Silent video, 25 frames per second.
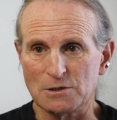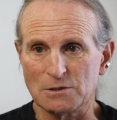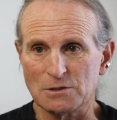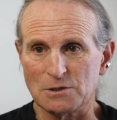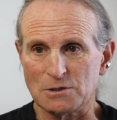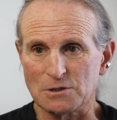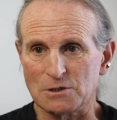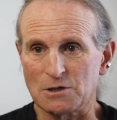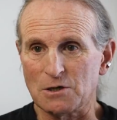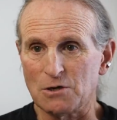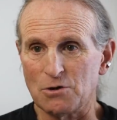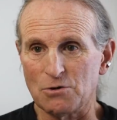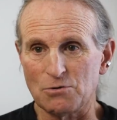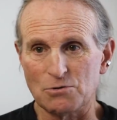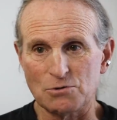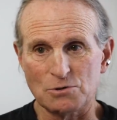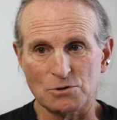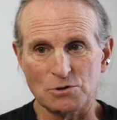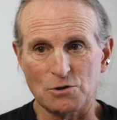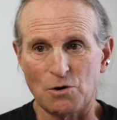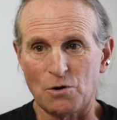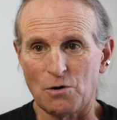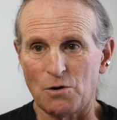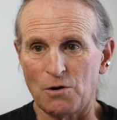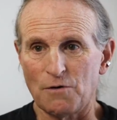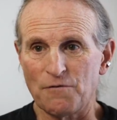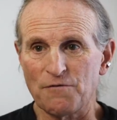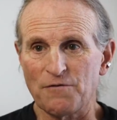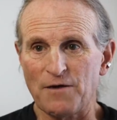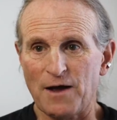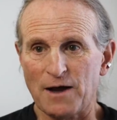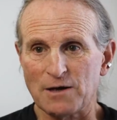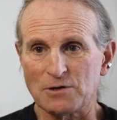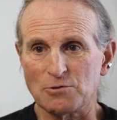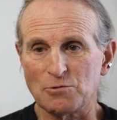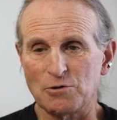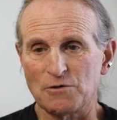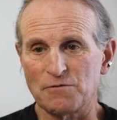just close all
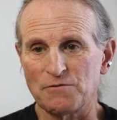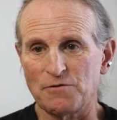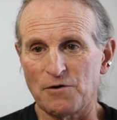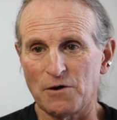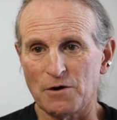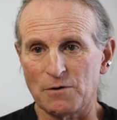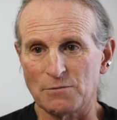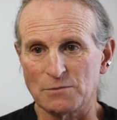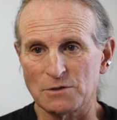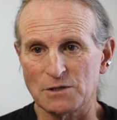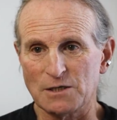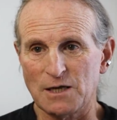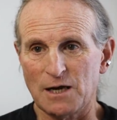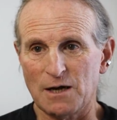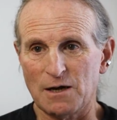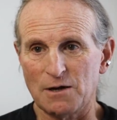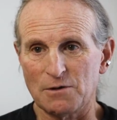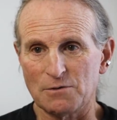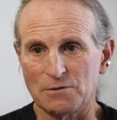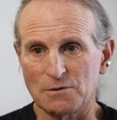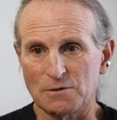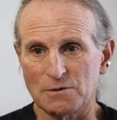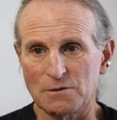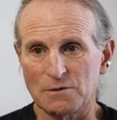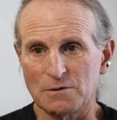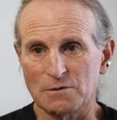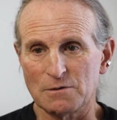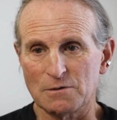factory farms down